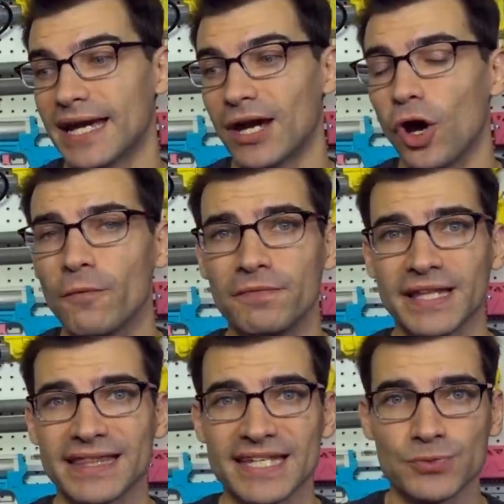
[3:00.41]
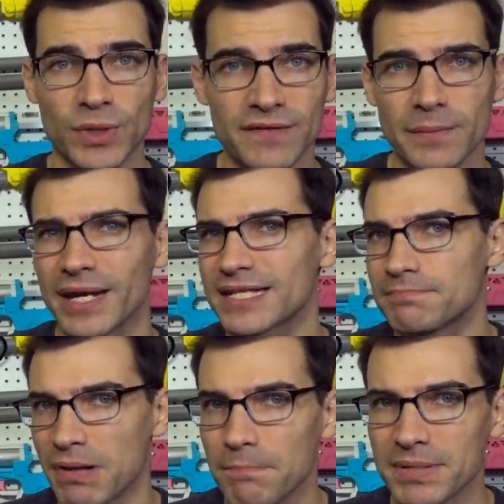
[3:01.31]
hopefully this will give them a nice
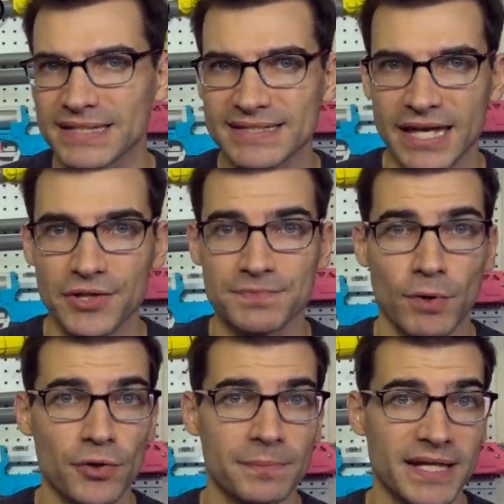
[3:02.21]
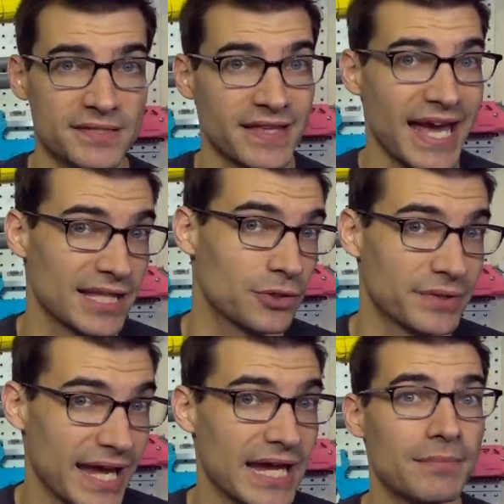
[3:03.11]
bump in sales, both because of the Halo
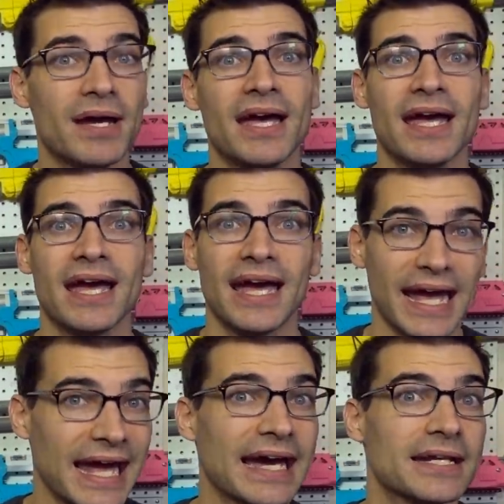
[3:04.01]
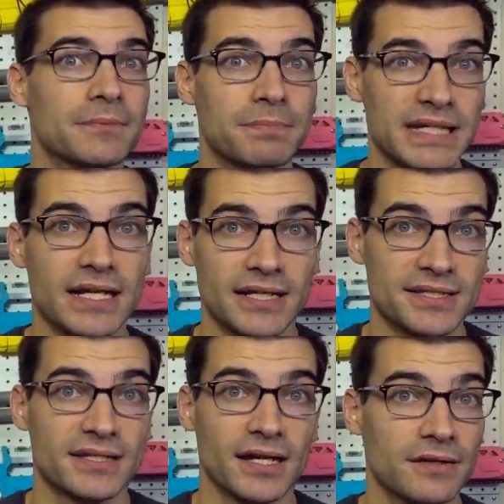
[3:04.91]
name and
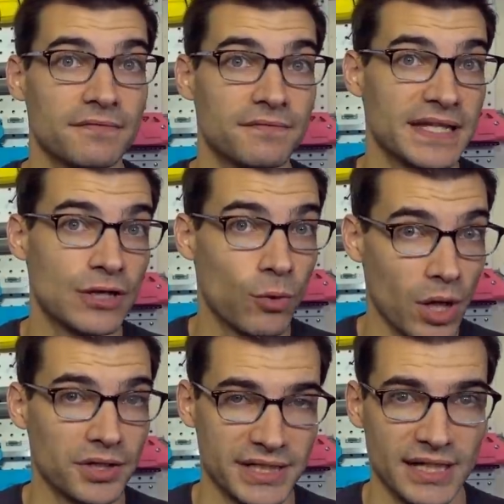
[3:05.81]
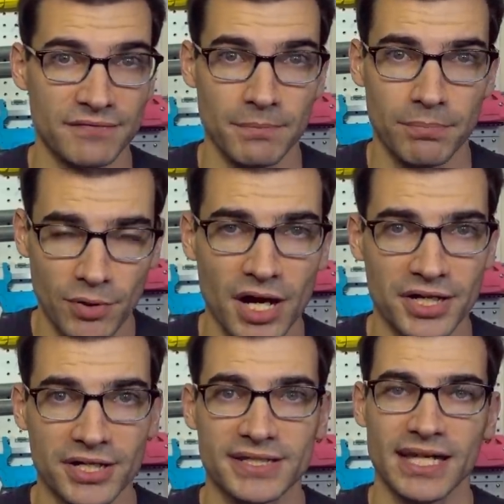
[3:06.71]
because of the quality of the
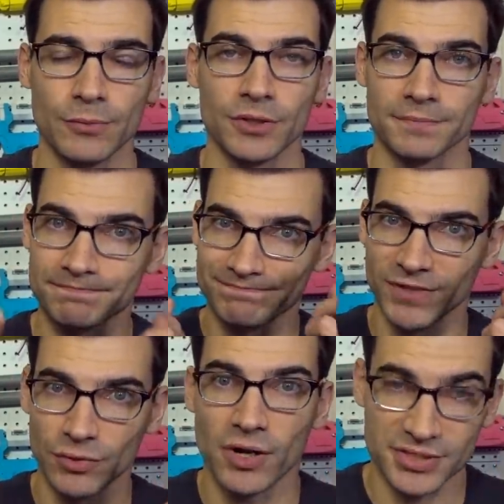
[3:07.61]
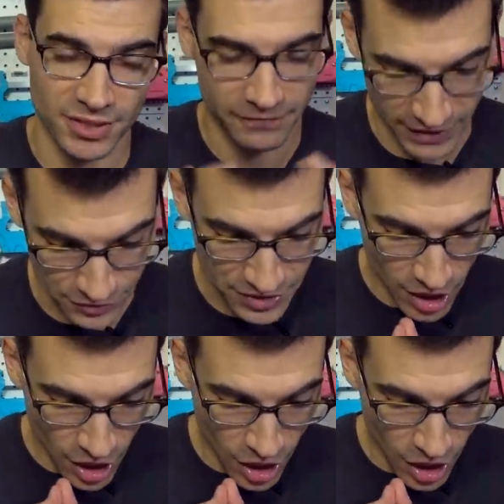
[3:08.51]
product that we're, you know, crossing our fingers